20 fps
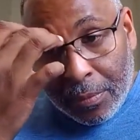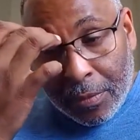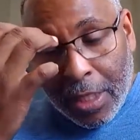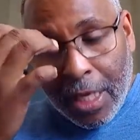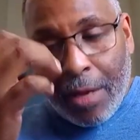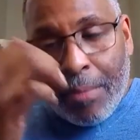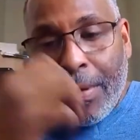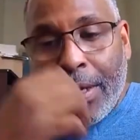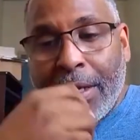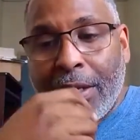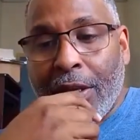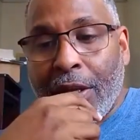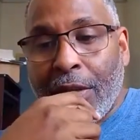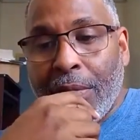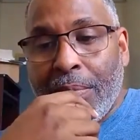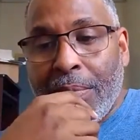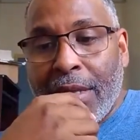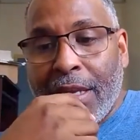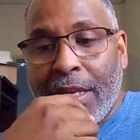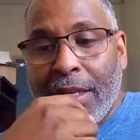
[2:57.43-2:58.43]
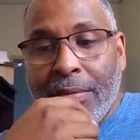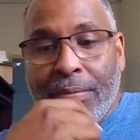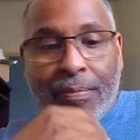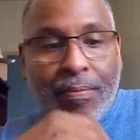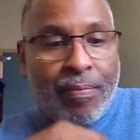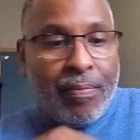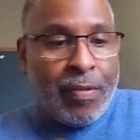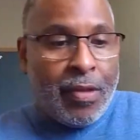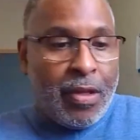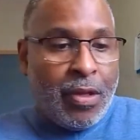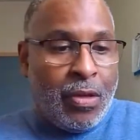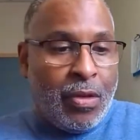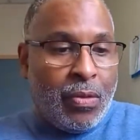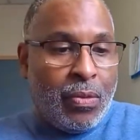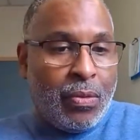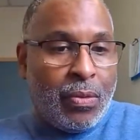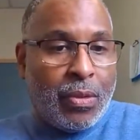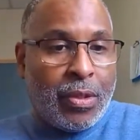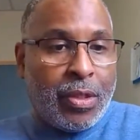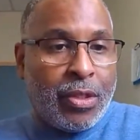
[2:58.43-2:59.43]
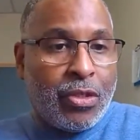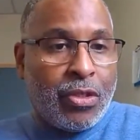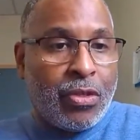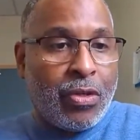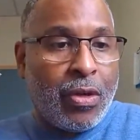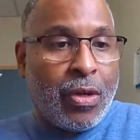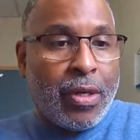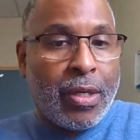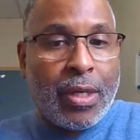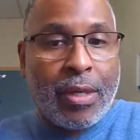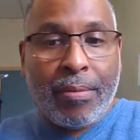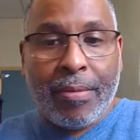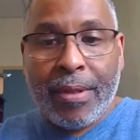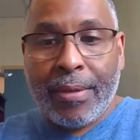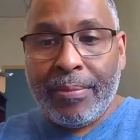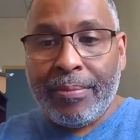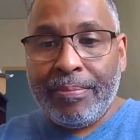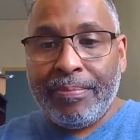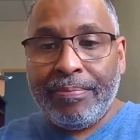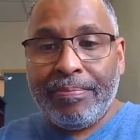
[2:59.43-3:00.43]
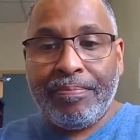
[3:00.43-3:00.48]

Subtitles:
Got about another minute. We'll get started. Amen.